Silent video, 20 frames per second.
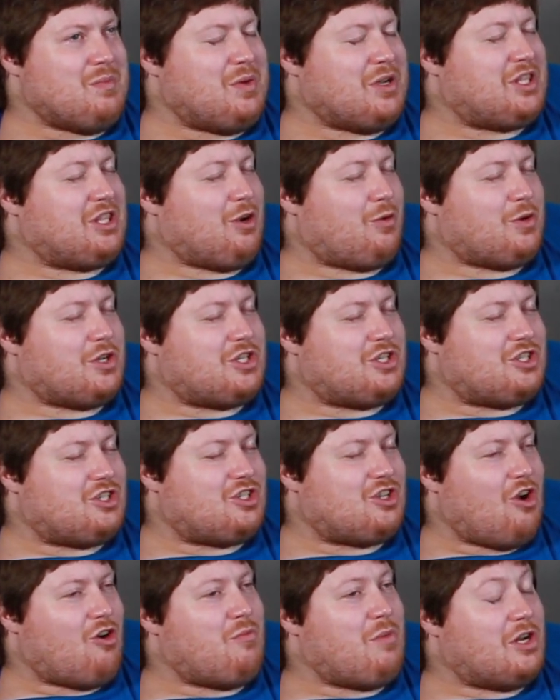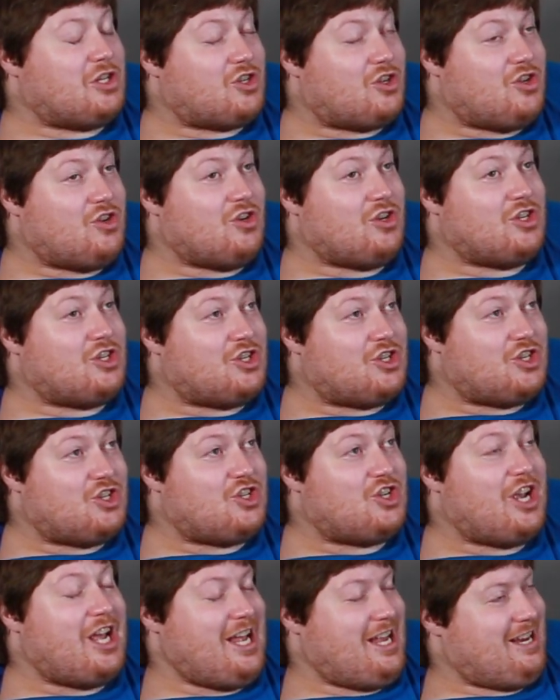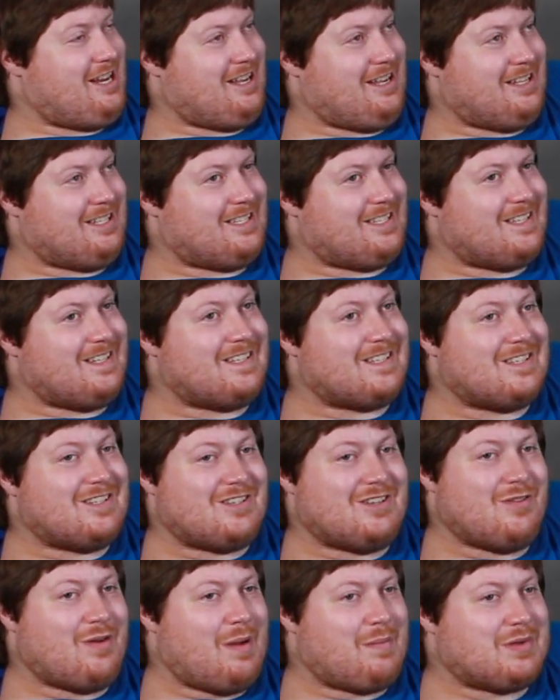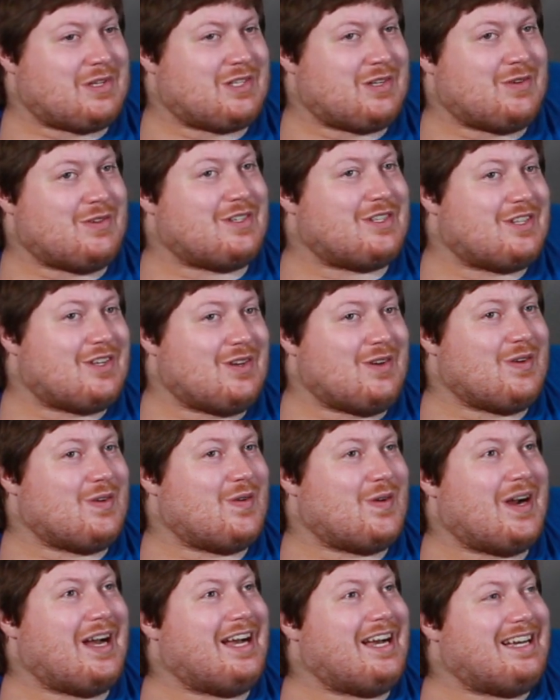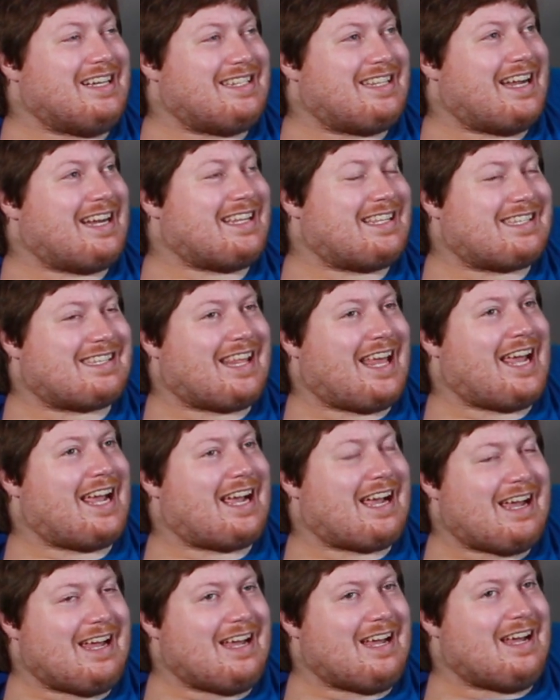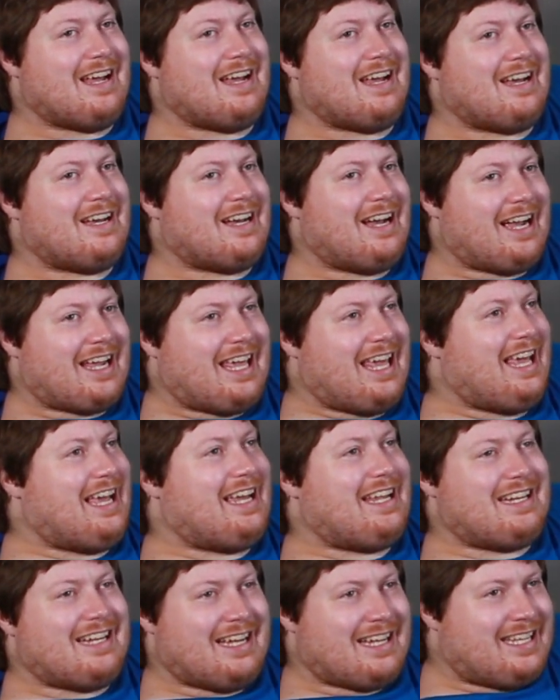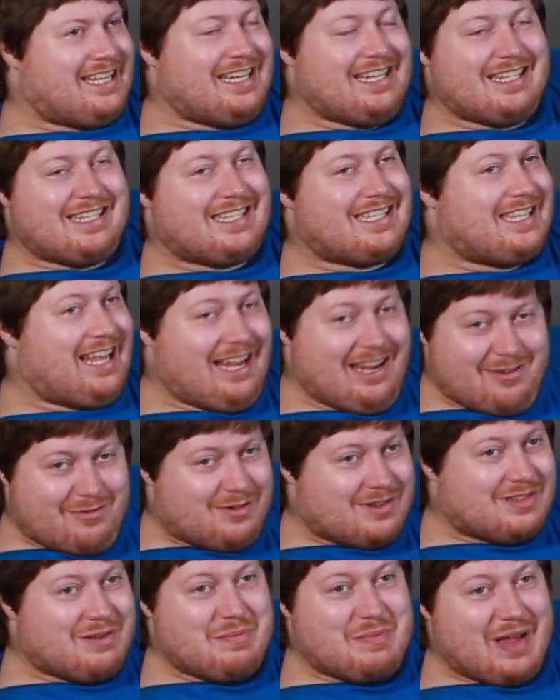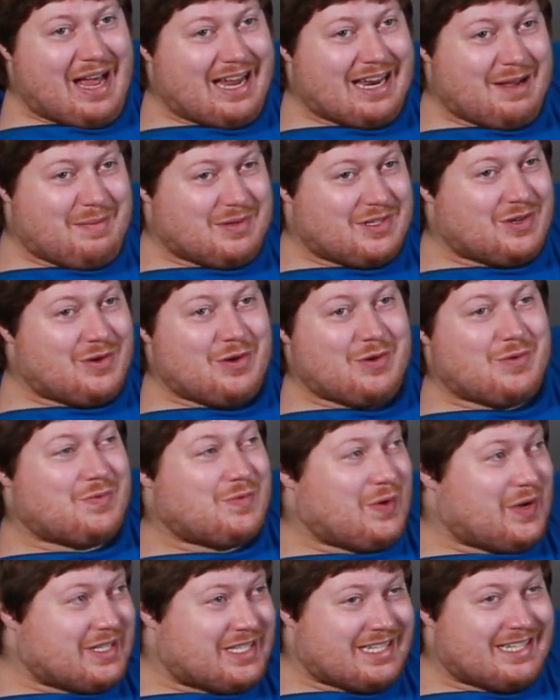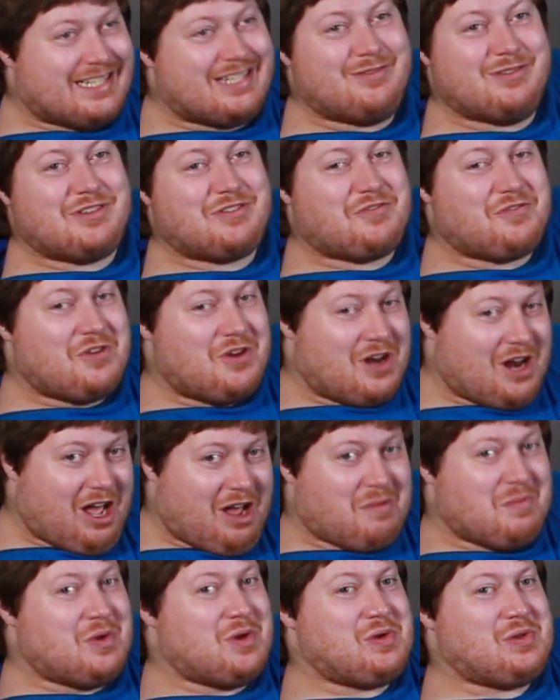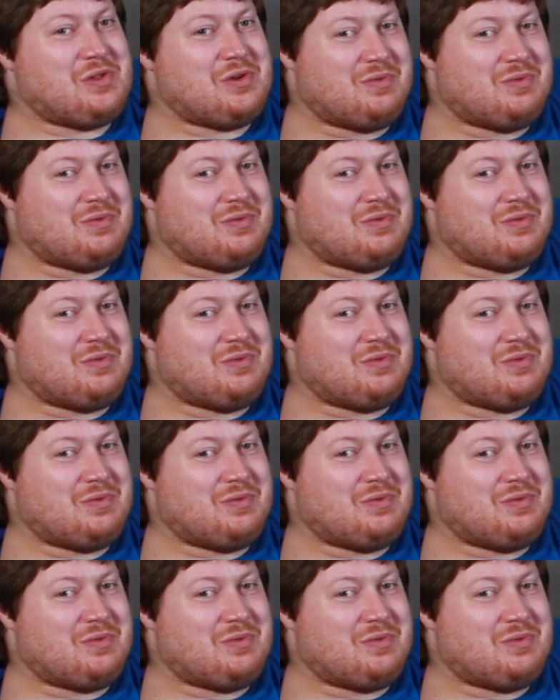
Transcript: But there was so much good shit in season 2, episode 2, that it's like, I can't say it was a bad episode. It wasn't. It was phenomenal.